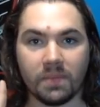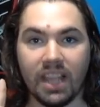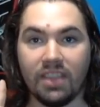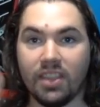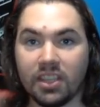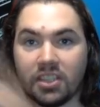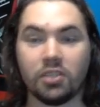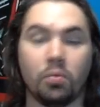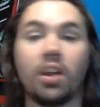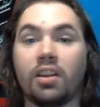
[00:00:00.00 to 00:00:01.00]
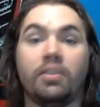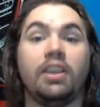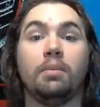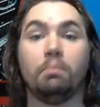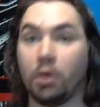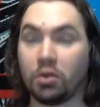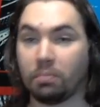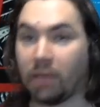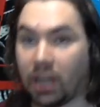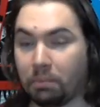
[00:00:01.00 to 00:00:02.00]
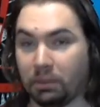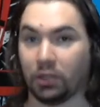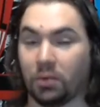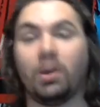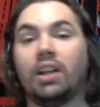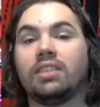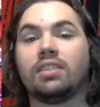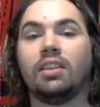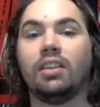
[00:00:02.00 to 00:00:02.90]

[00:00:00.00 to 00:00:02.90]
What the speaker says: And this is one of the most popular ones